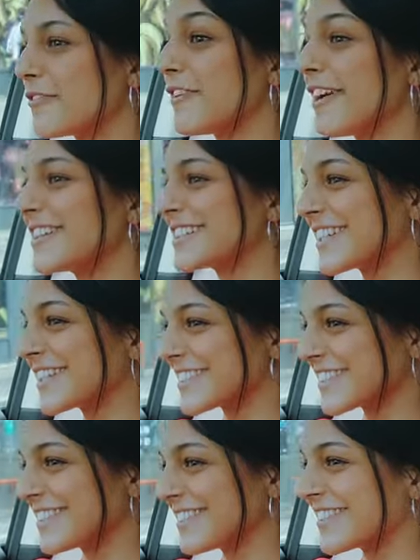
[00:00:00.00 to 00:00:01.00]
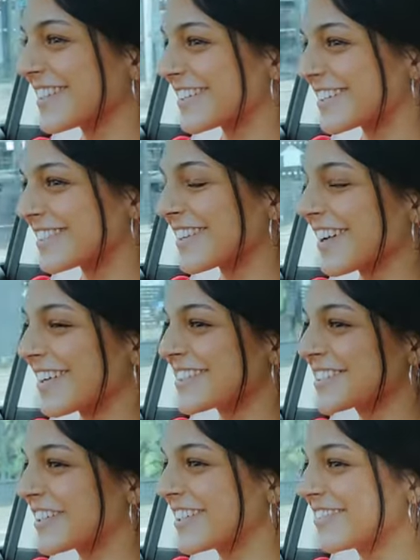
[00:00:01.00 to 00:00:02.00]
the first exit and then, okay,
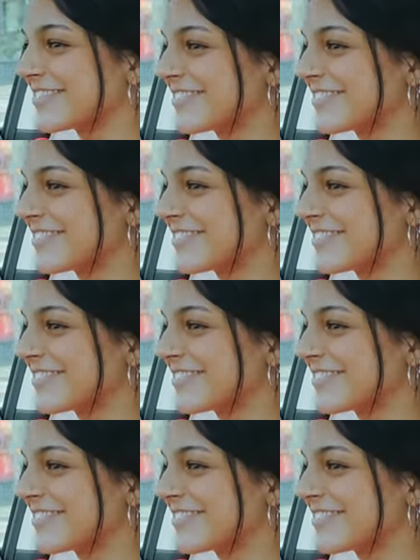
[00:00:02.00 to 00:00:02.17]
straight.